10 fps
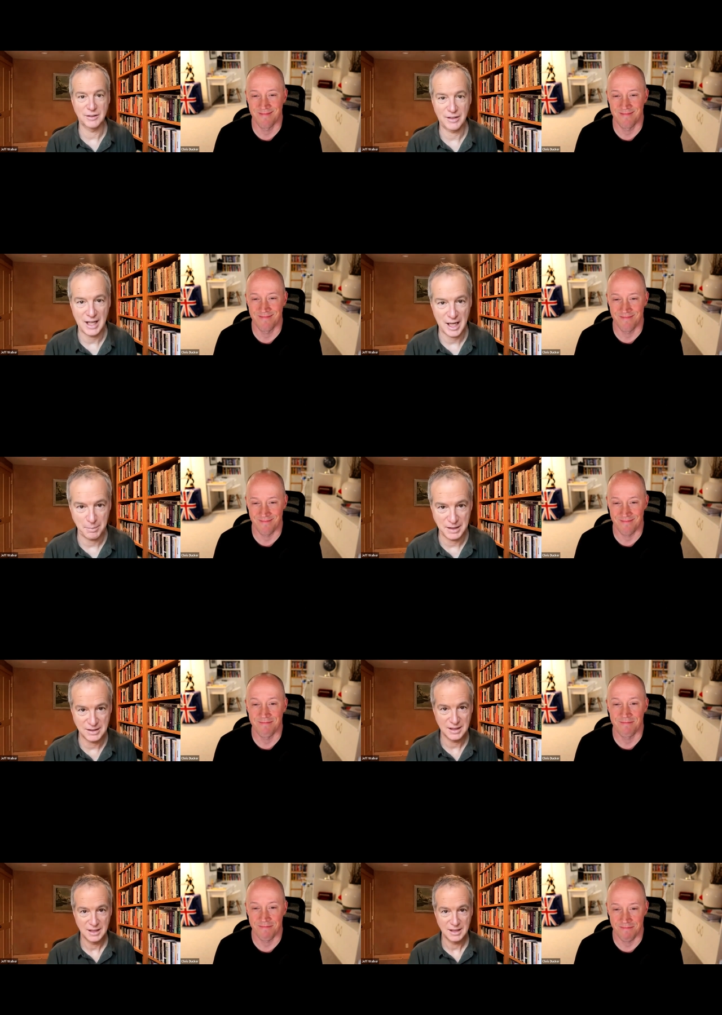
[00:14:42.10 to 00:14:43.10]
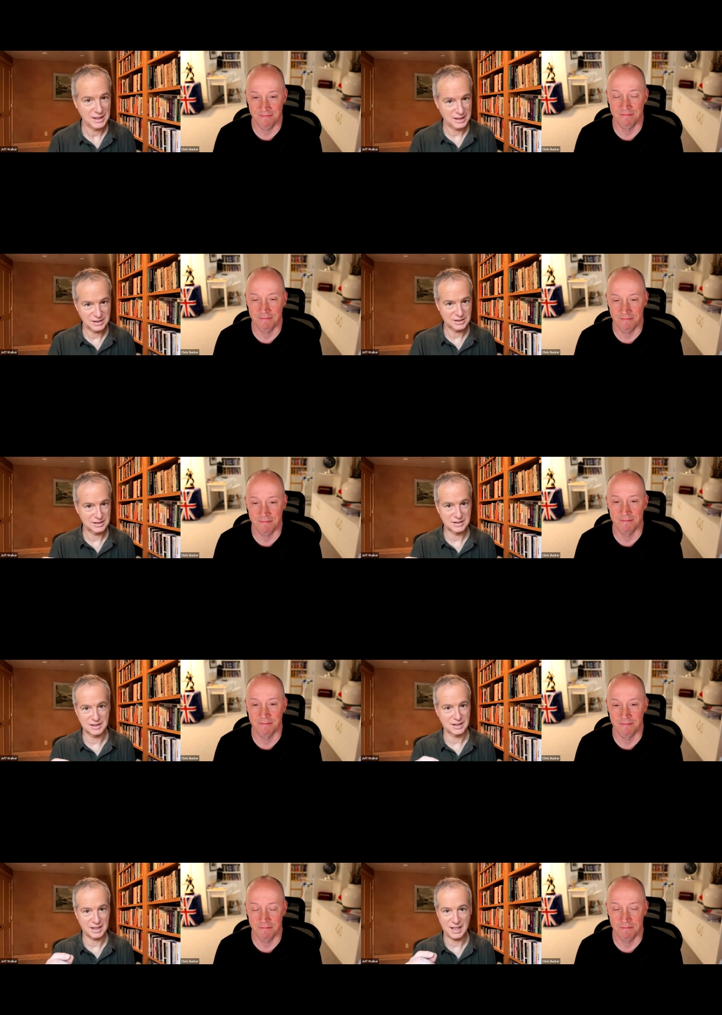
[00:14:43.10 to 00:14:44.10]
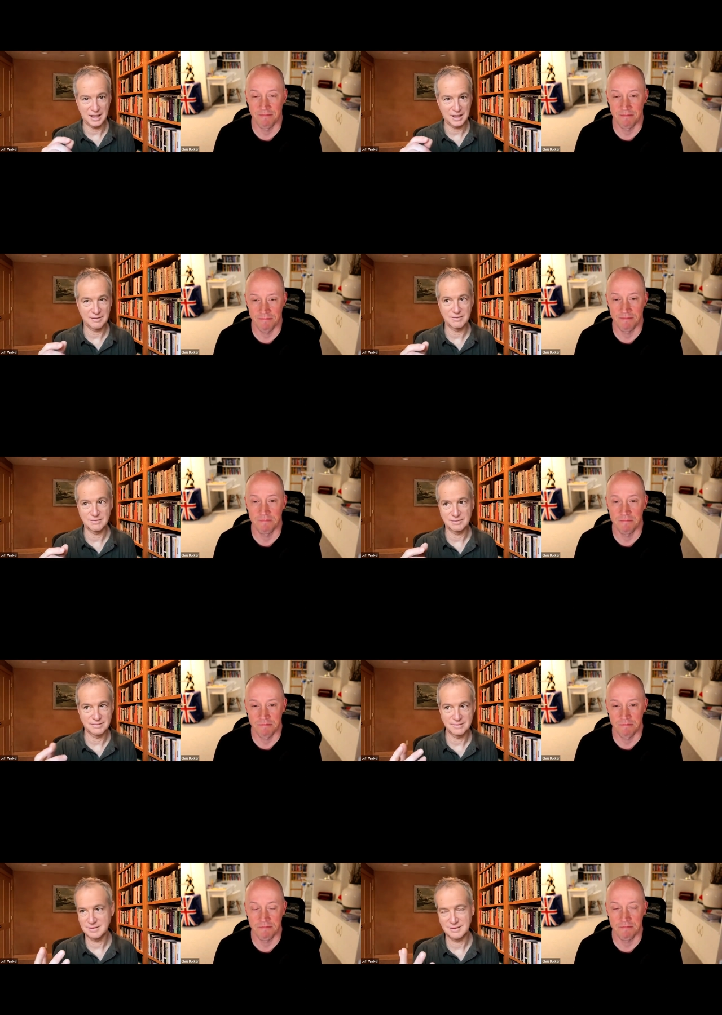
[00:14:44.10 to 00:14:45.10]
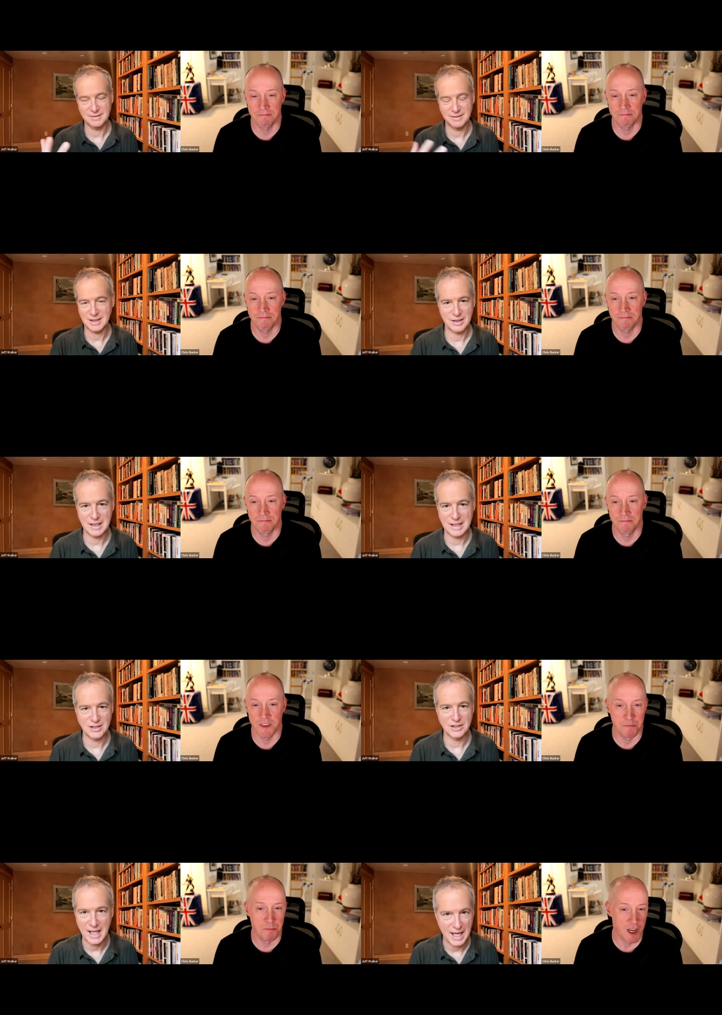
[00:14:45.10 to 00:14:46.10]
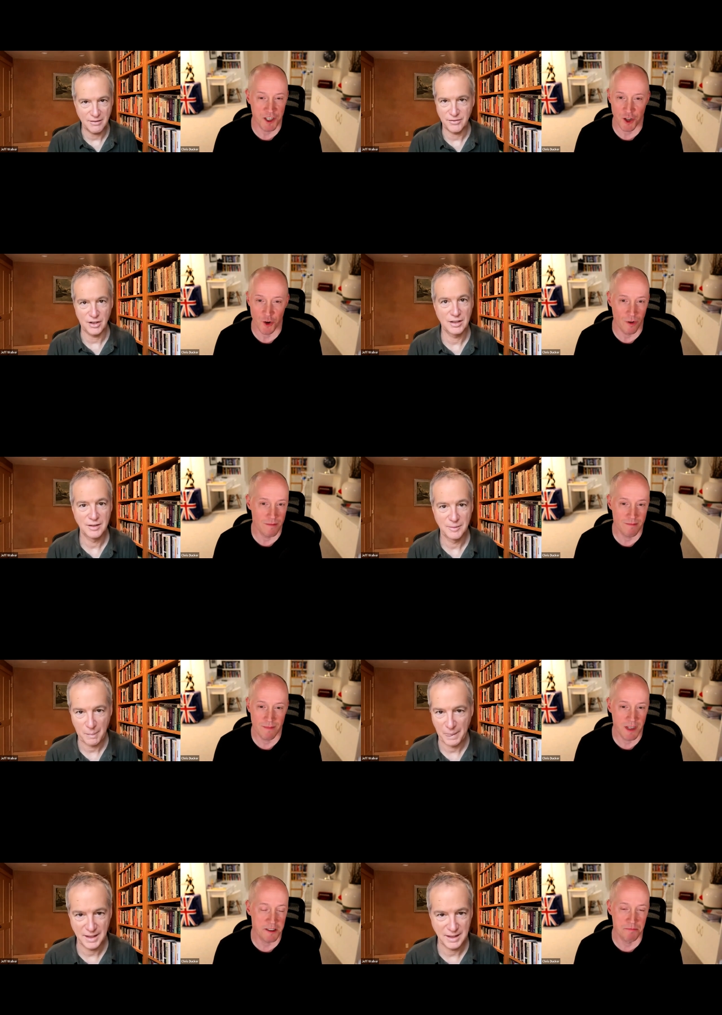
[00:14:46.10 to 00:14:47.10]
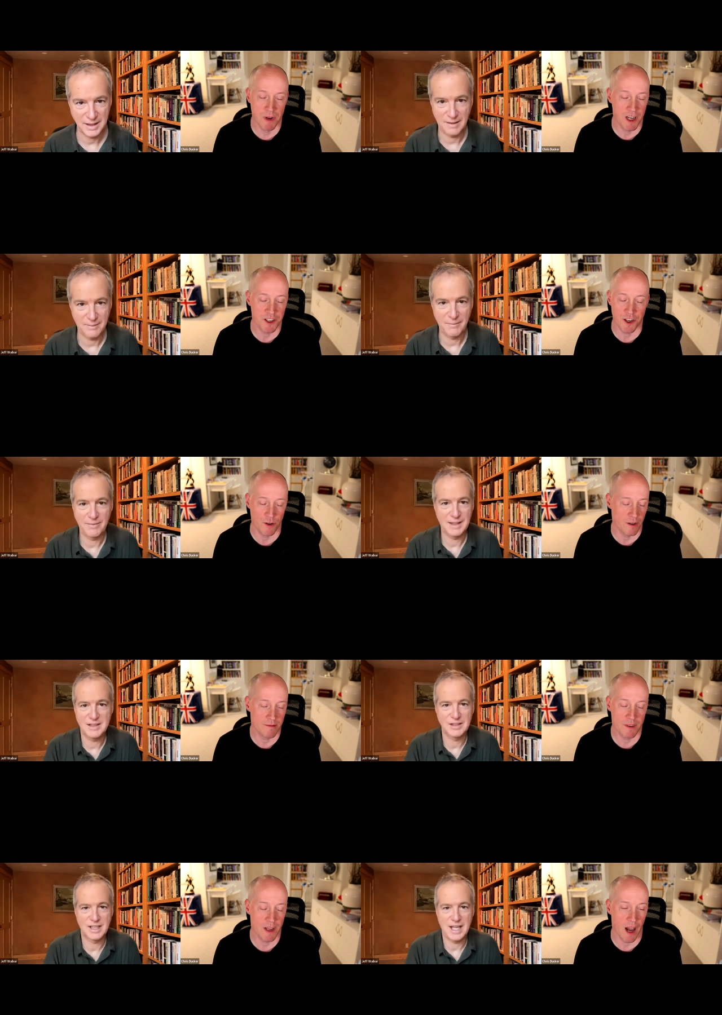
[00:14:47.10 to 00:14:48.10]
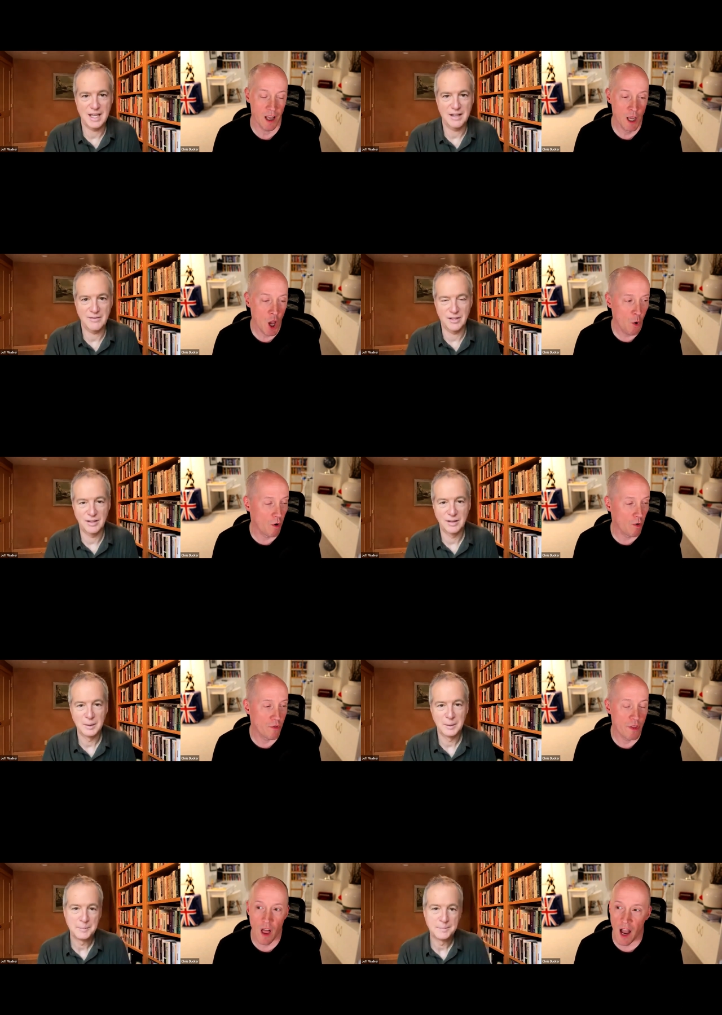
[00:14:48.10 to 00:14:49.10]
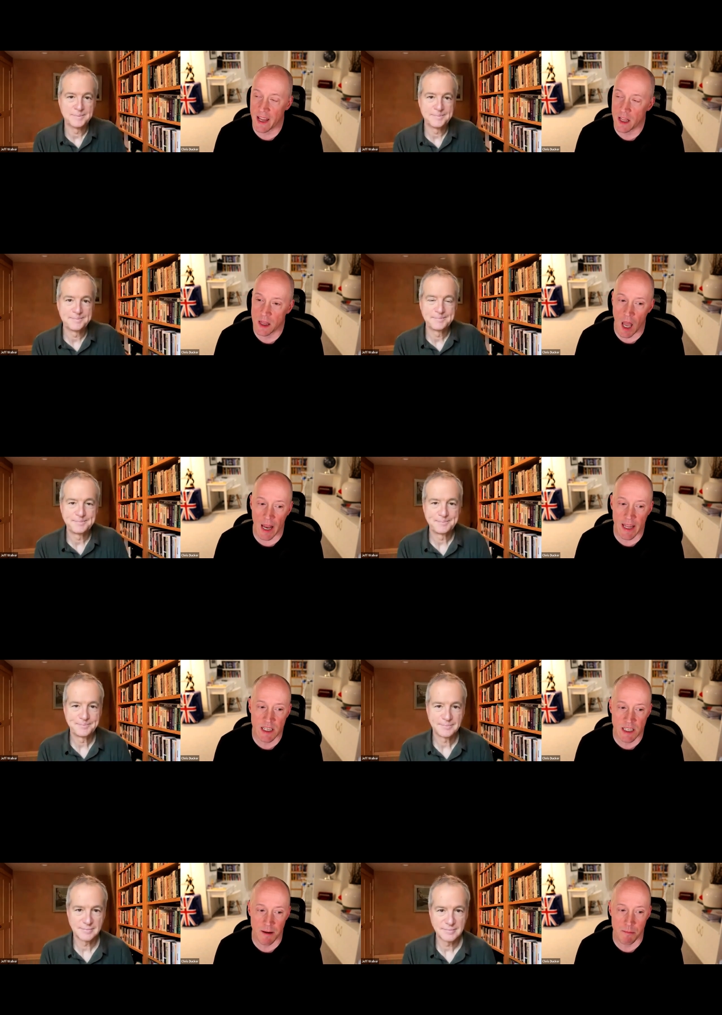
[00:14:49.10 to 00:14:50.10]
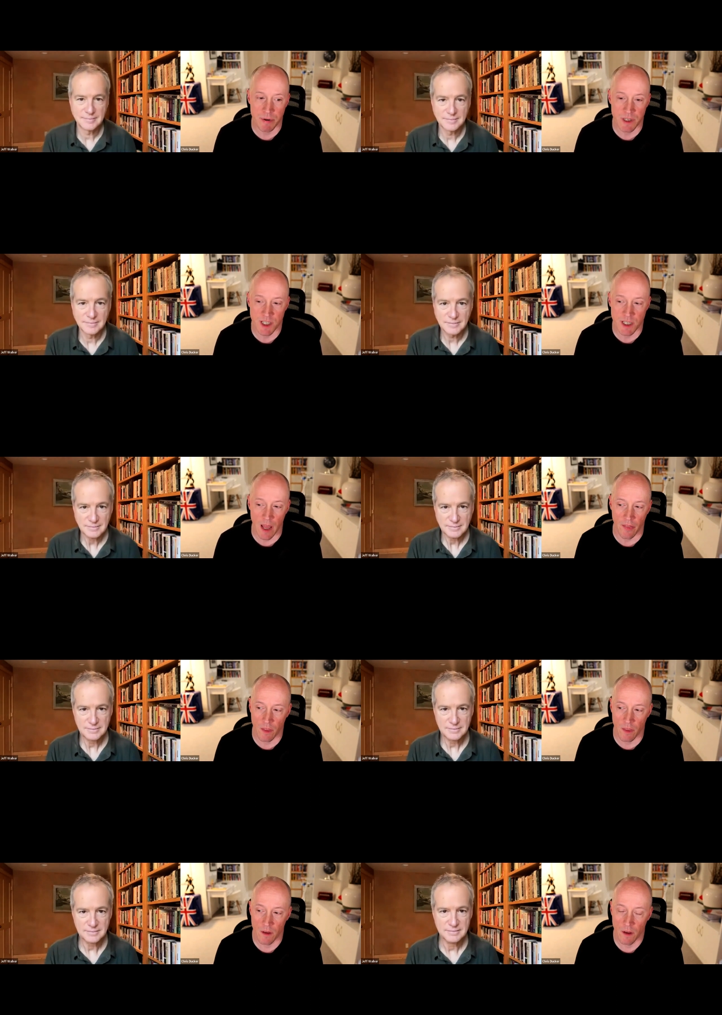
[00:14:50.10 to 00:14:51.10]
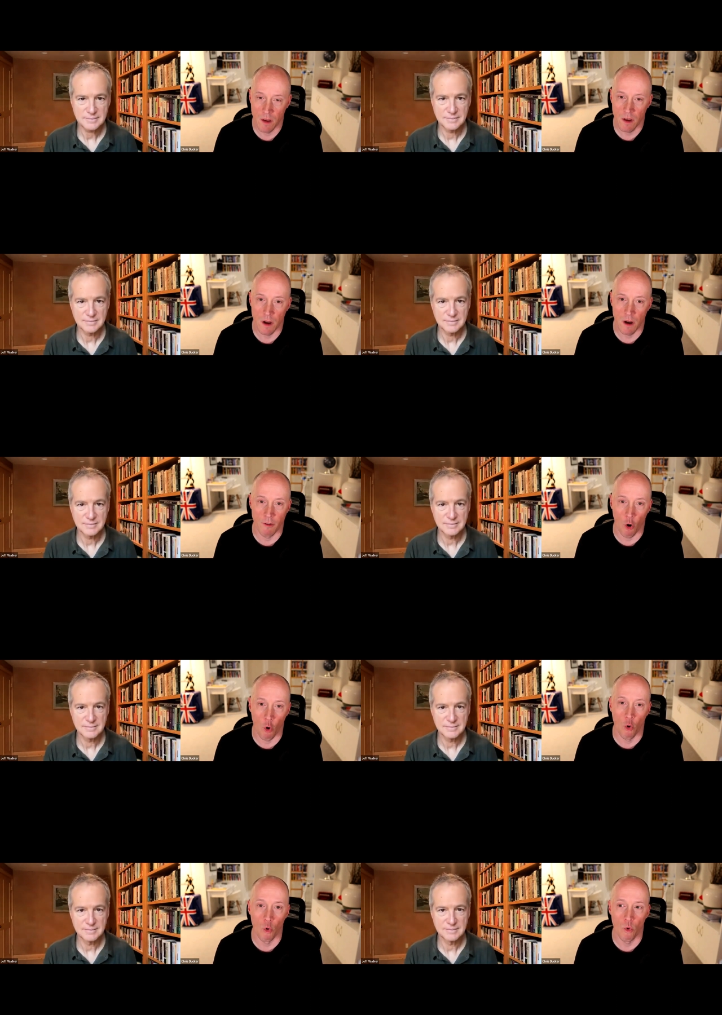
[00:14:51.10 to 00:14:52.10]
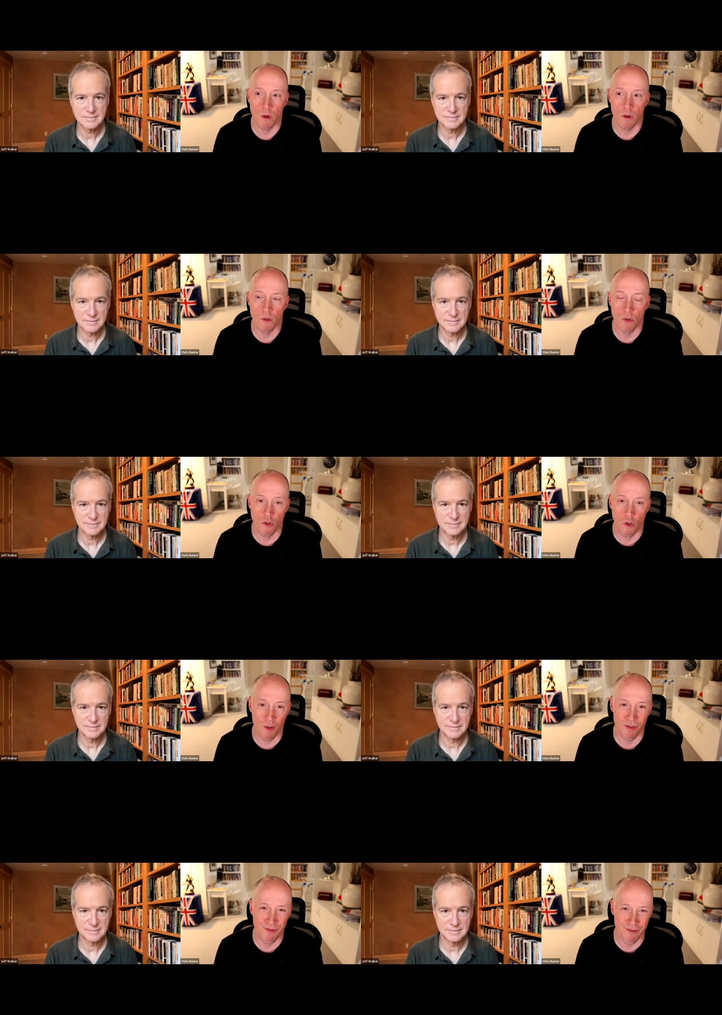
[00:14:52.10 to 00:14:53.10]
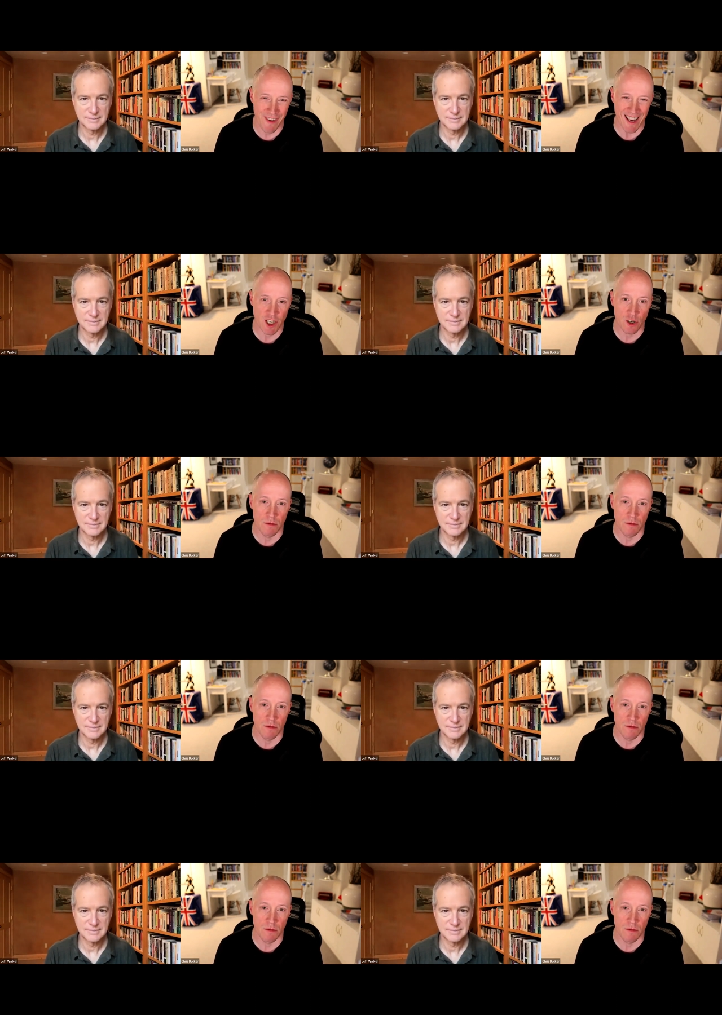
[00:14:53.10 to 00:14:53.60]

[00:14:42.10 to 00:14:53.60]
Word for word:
Speaker 1: of copies is like just minuscule. a handful. It's minuscule. Yeah. Yeah. Just a
Speaker 2: handful. Well, 90, 97% of all non-fiction